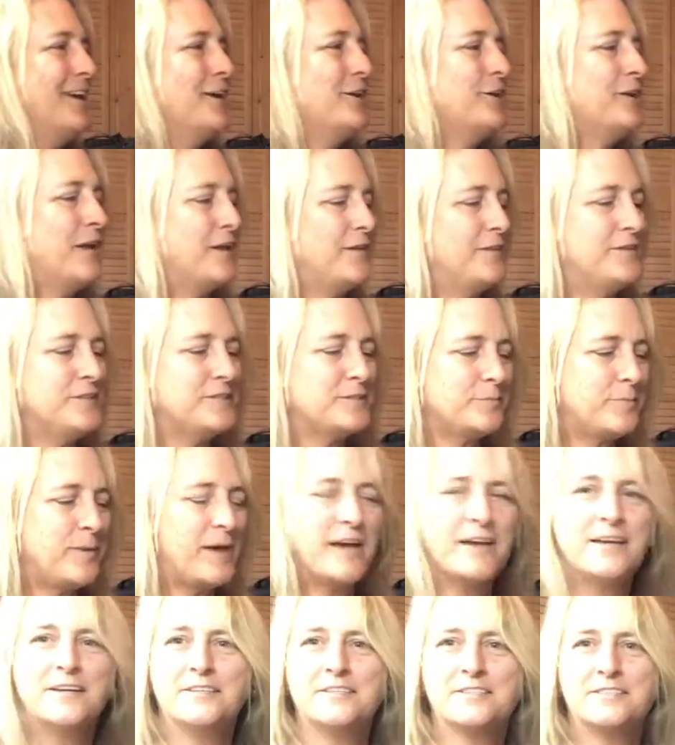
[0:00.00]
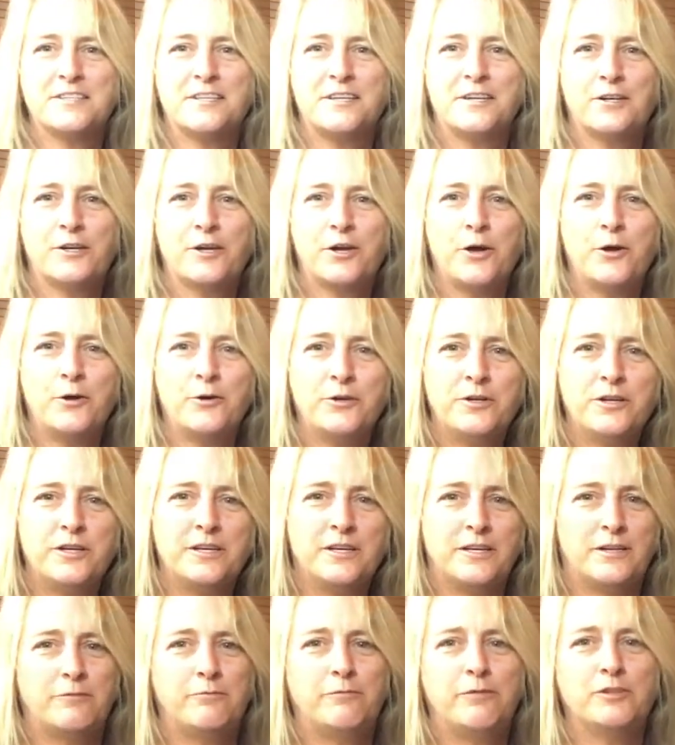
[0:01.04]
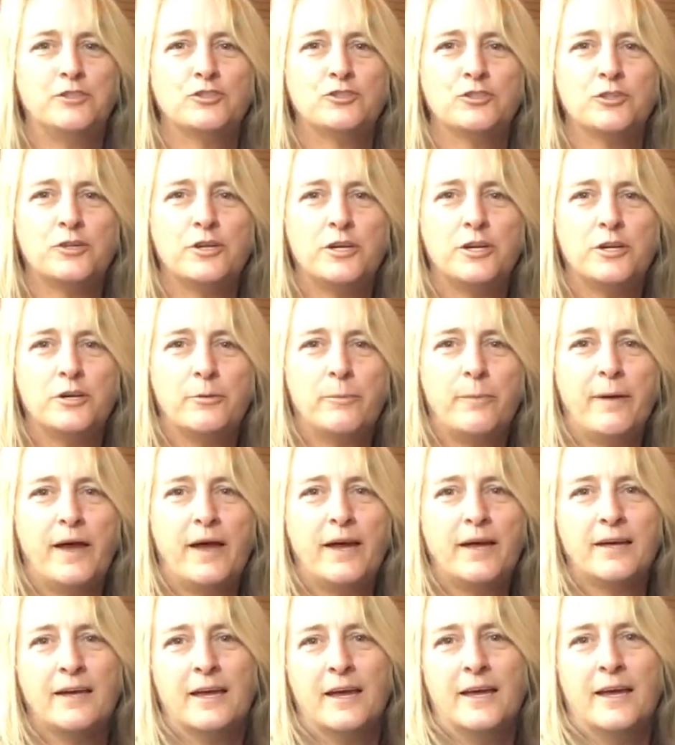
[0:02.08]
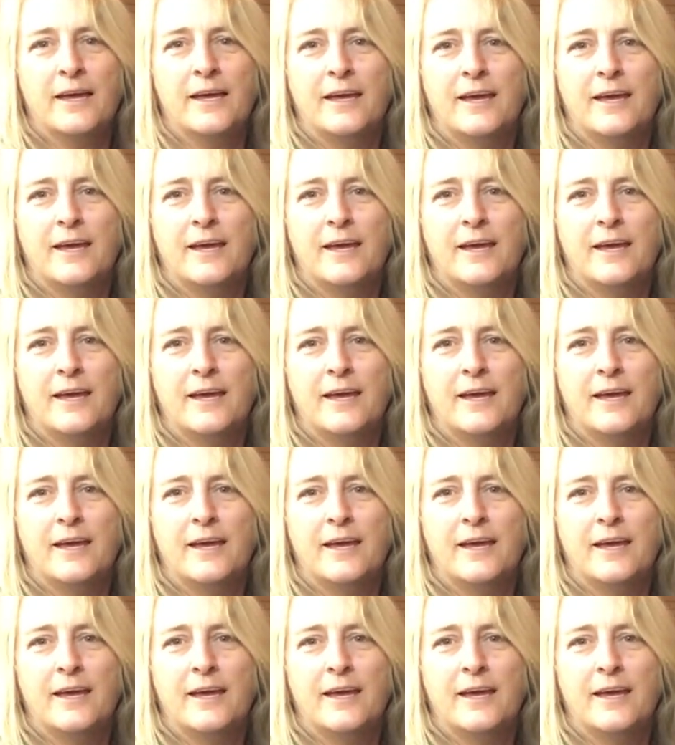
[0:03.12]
Okay, this bag is an Akona Adventure gear bag,